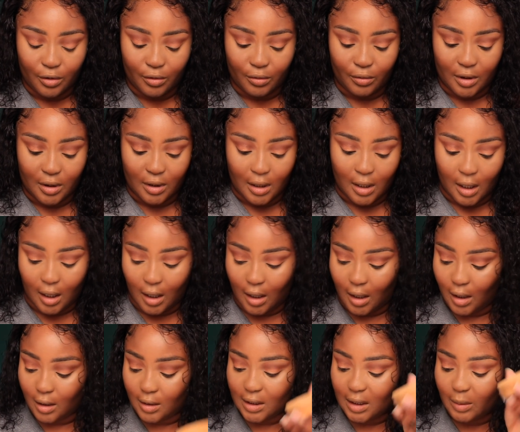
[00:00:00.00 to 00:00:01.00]
to
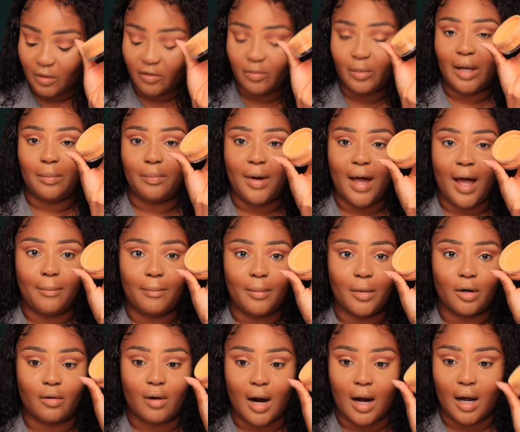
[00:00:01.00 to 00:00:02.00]
take some of my
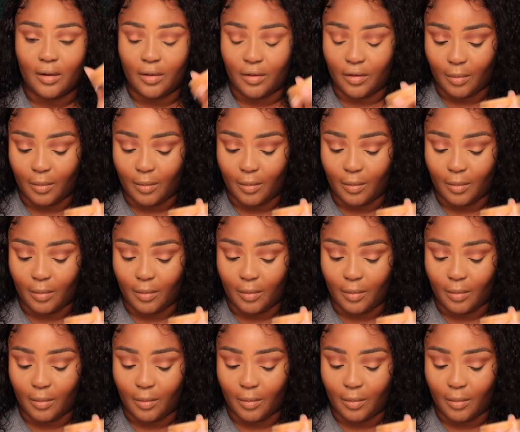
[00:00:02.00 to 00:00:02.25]
McGrath